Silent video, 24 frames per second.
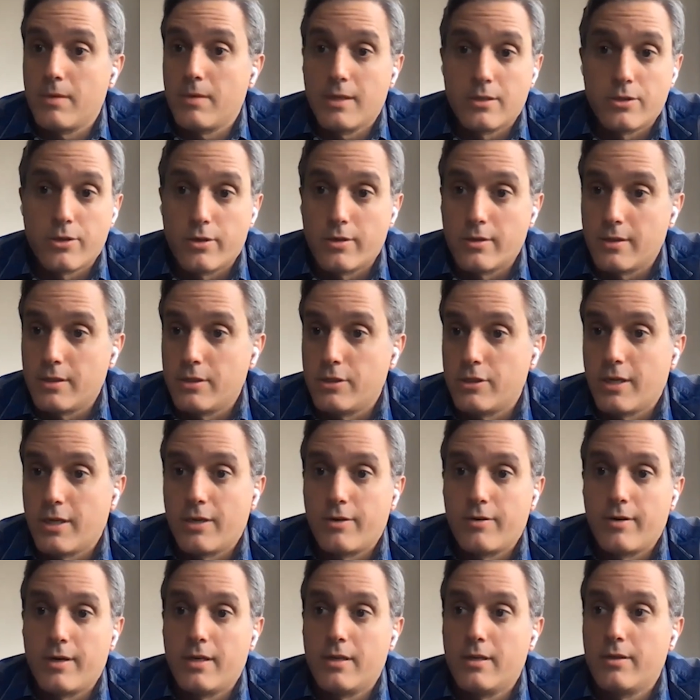internally
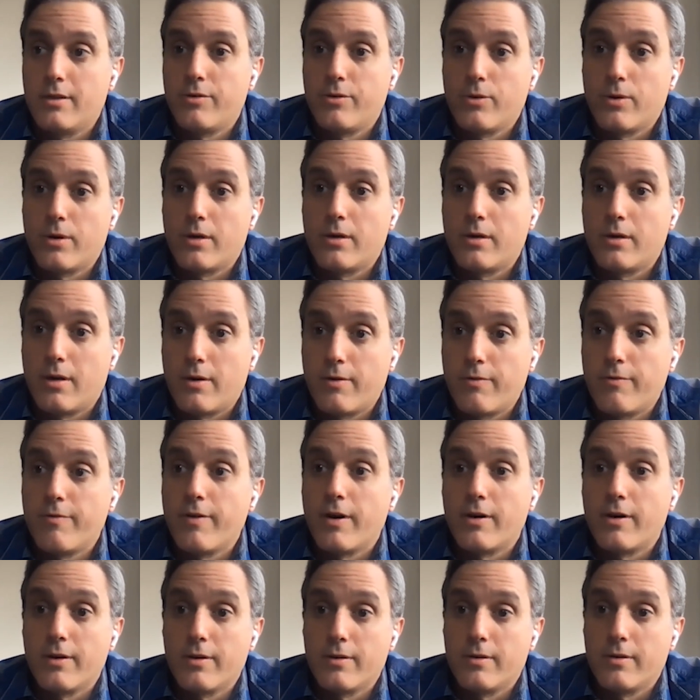generated through our
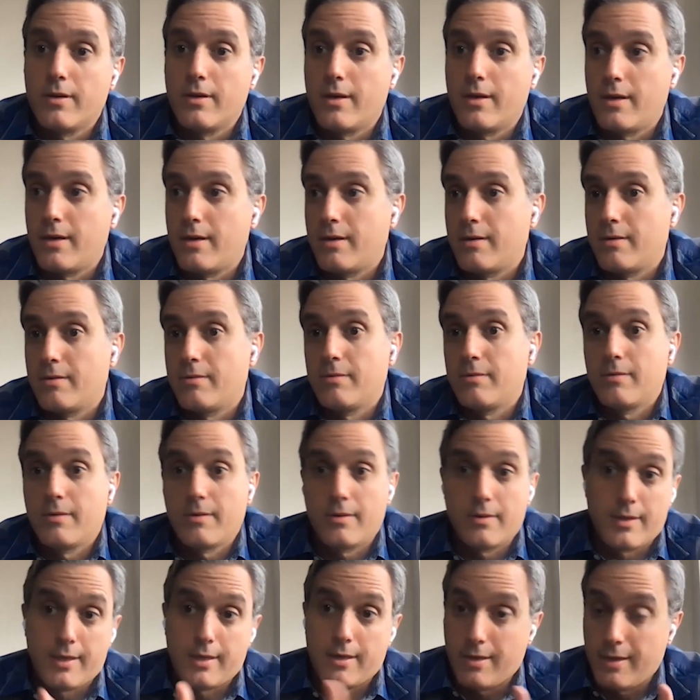very an
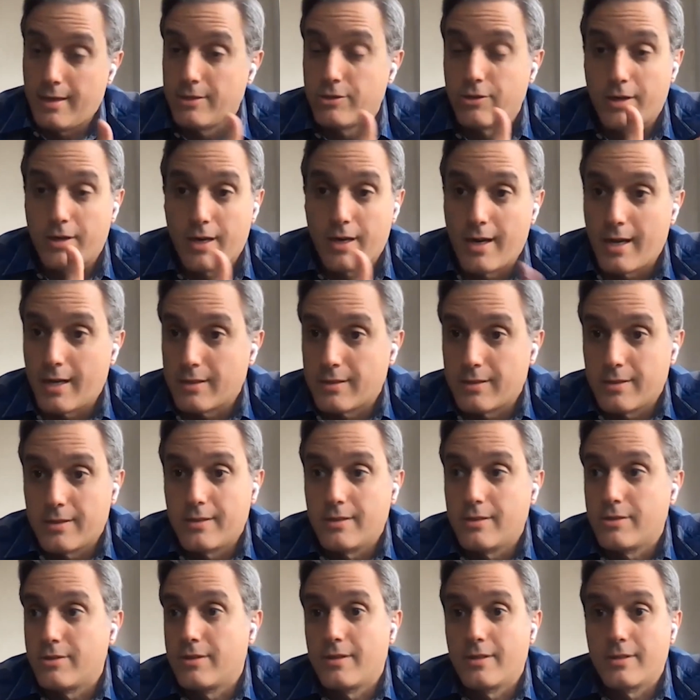interconnected
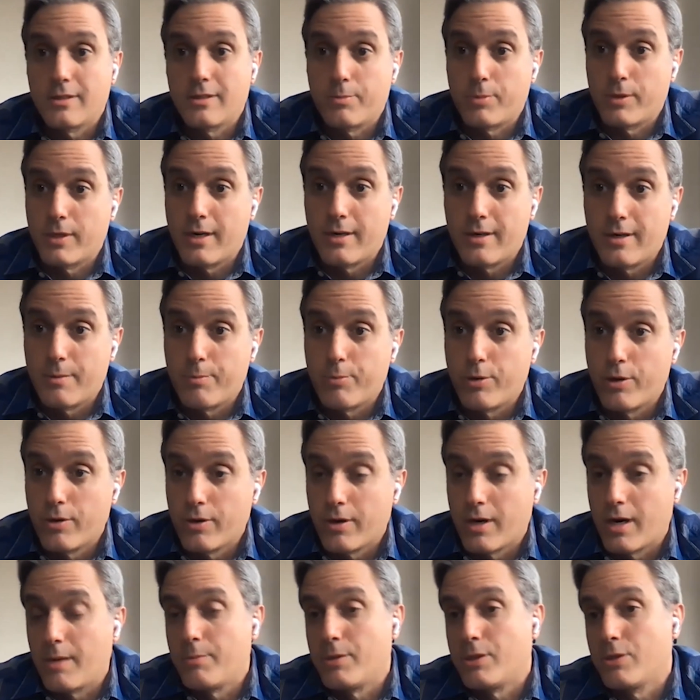interdisciplinary
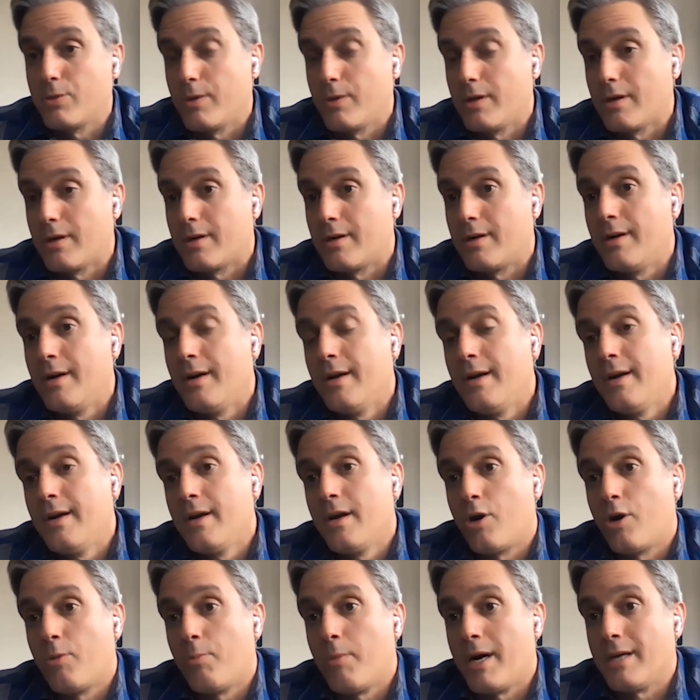program between our
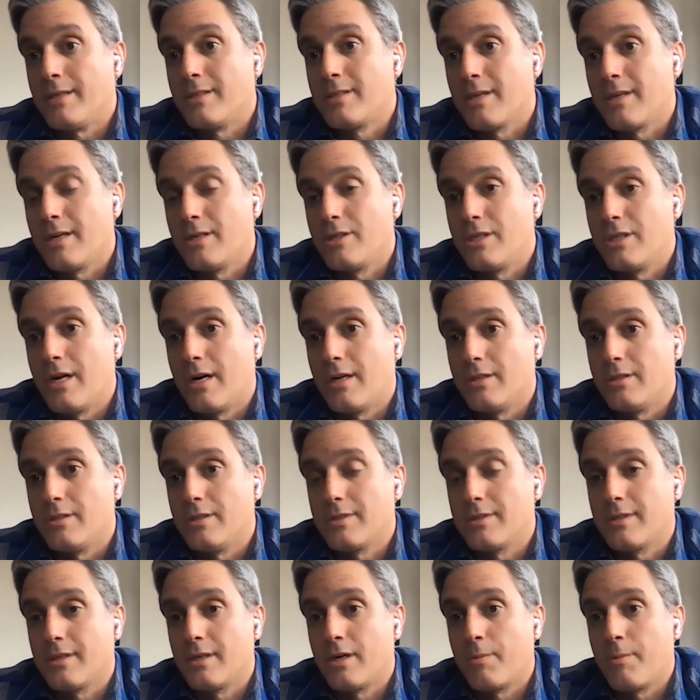mine site
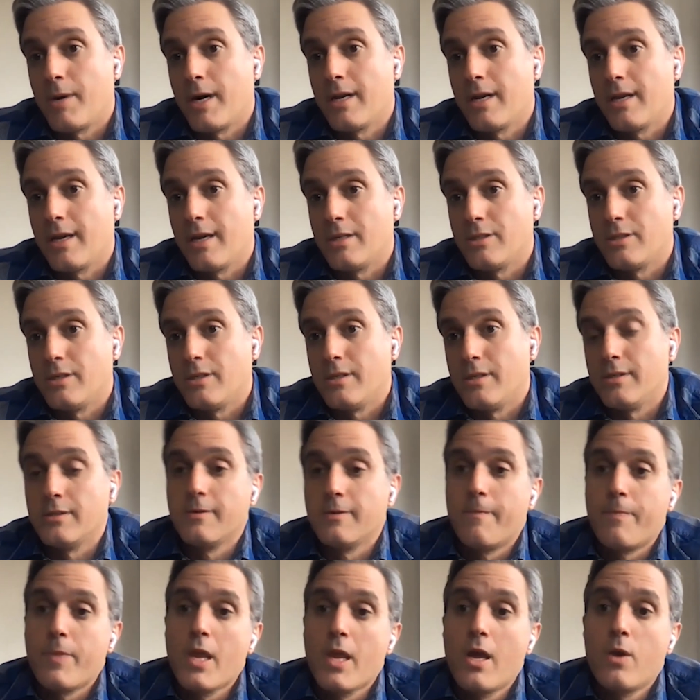geologists and our mining
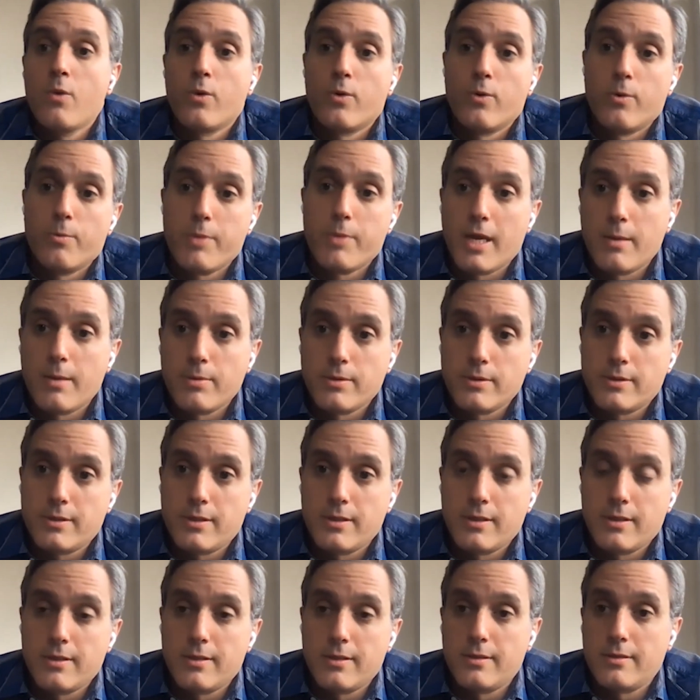engineers, where we'll be able
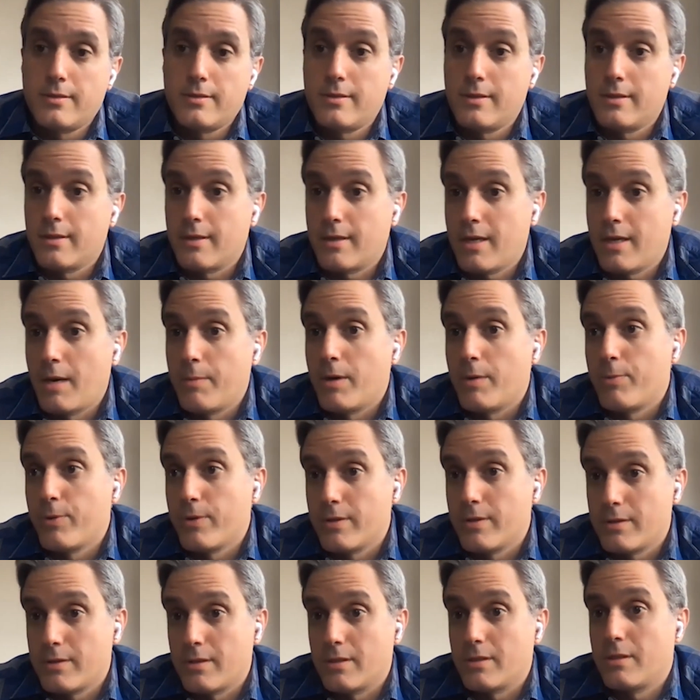to come up
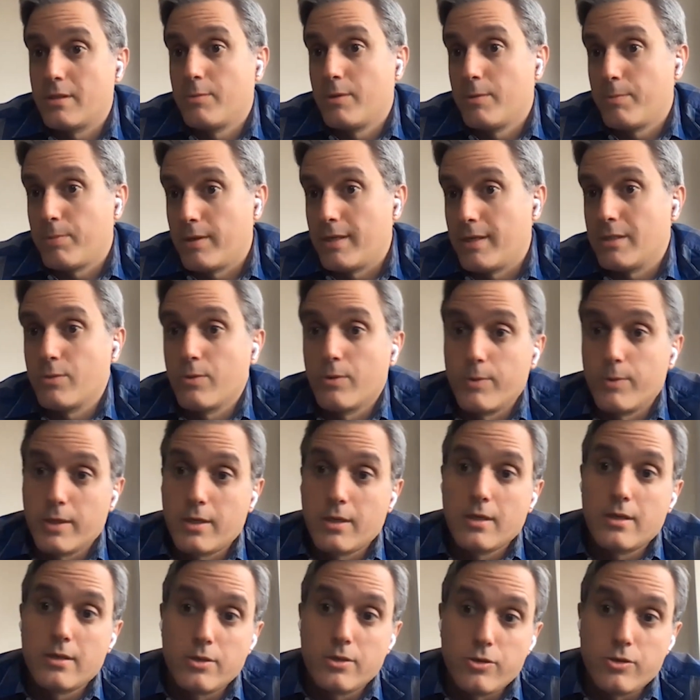with a system in place where we
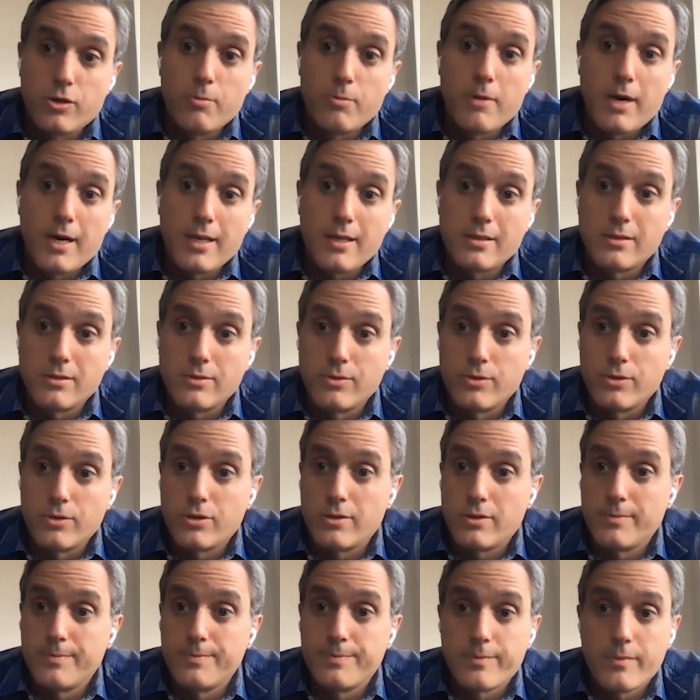can control mining
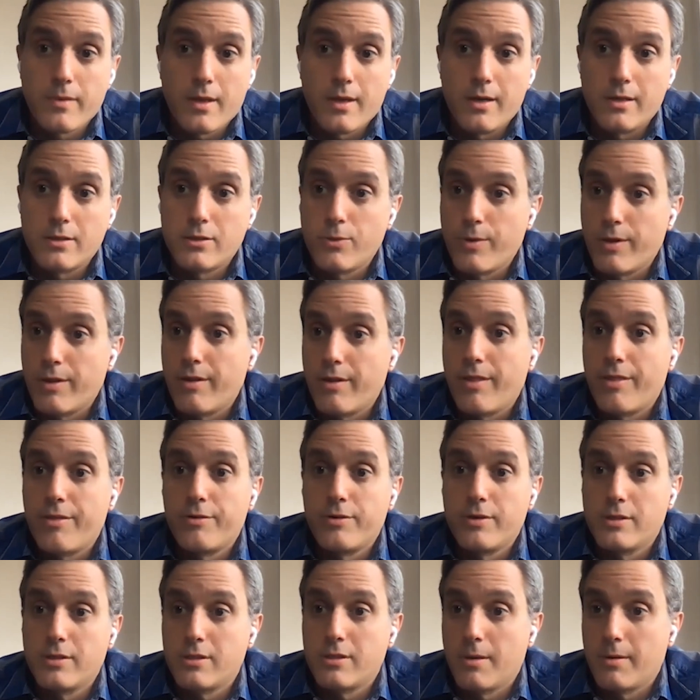dilution to within
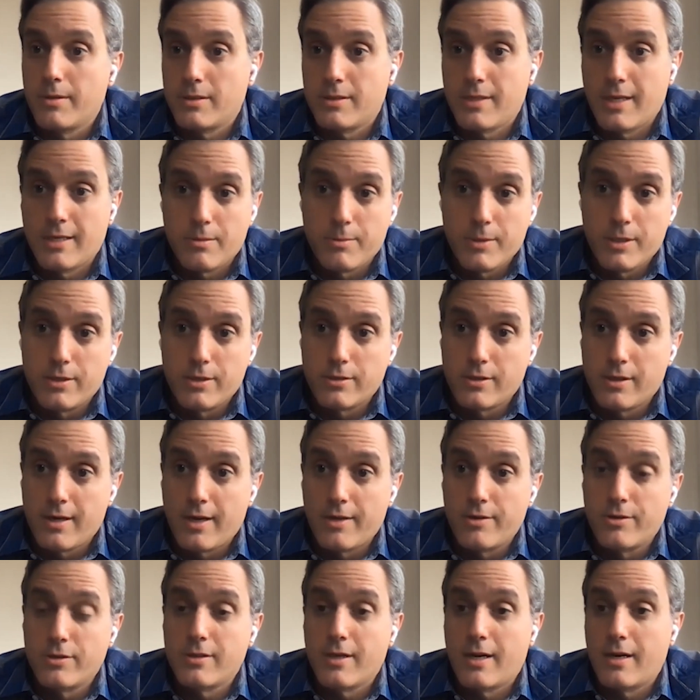30 centimeters on
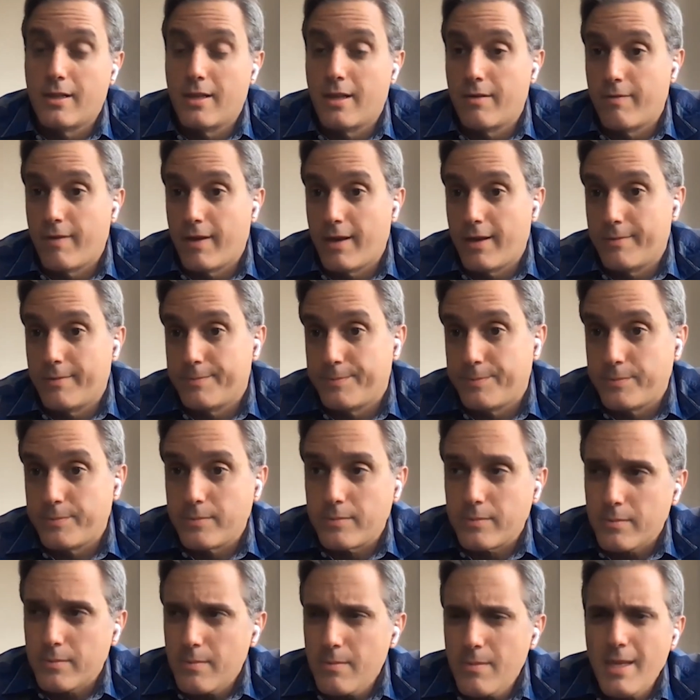either side of that vein.
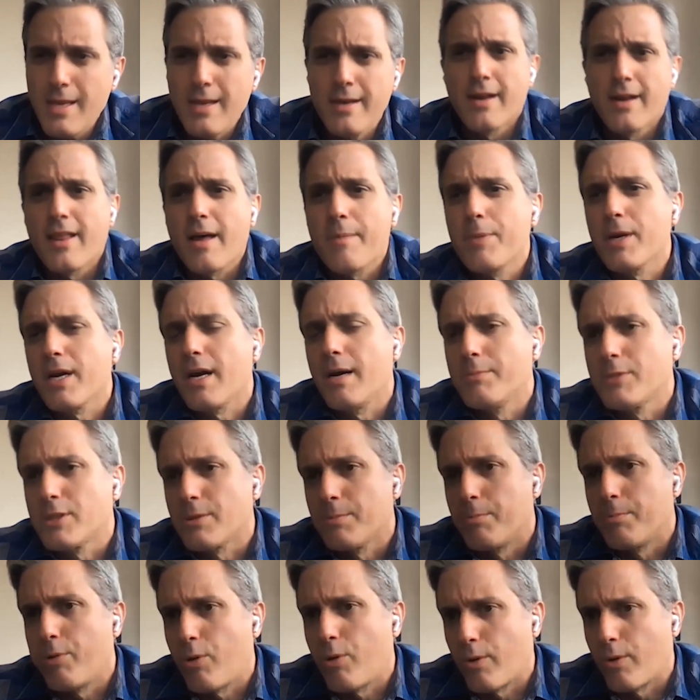And that becomes
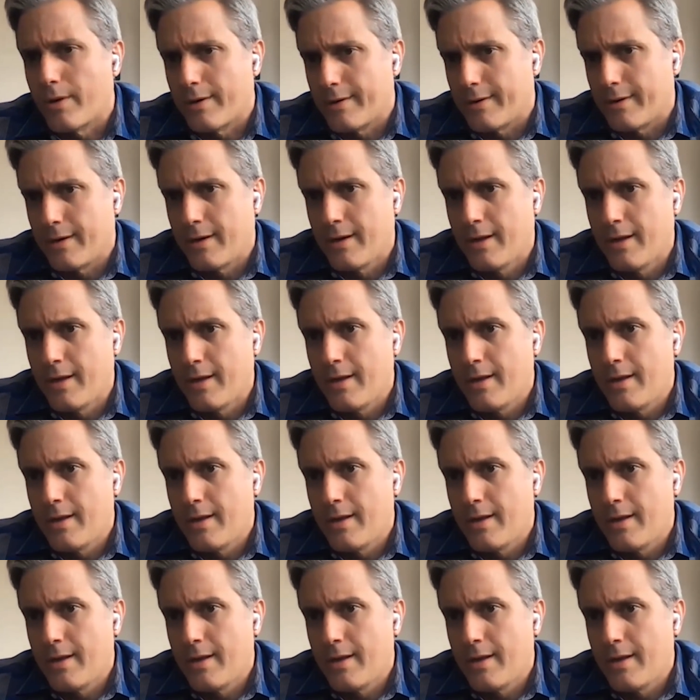important